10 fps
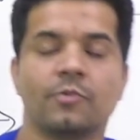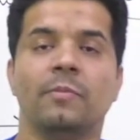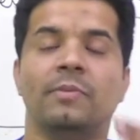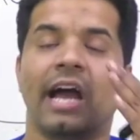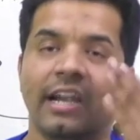it
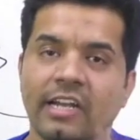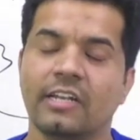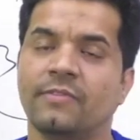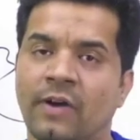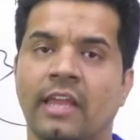will be
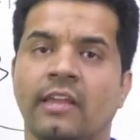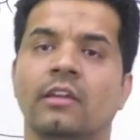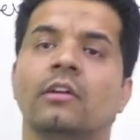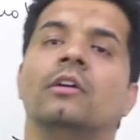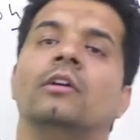
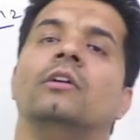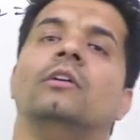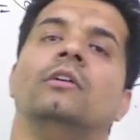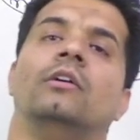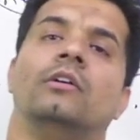identifying
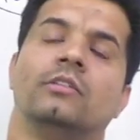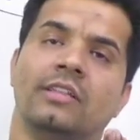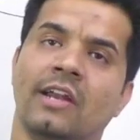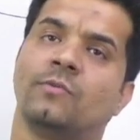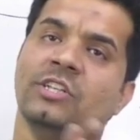
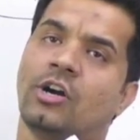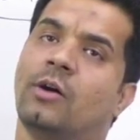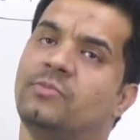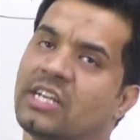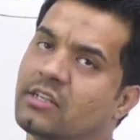that which
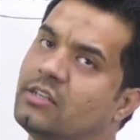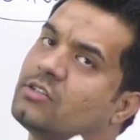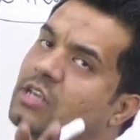object